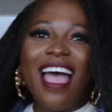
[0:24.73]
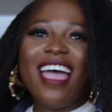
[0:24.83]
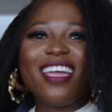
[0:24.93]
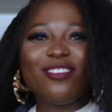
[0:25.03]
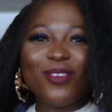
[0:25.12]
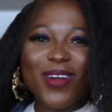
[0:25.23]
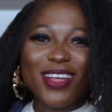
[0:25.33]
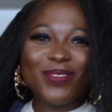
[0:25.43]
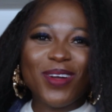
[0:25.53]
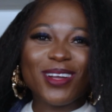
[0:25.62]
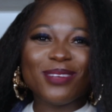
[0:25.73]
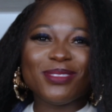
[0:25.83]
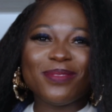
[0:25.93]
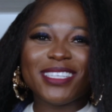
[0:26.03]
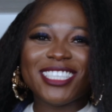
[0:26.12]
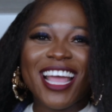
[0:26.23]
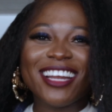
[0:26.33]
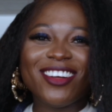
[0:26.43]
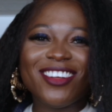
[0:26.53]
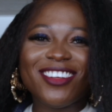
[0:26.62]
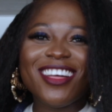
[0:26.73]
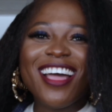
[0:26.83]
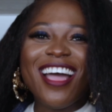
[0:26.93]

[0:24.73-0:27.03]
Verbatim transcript: Hi everyone, welcome to my channel.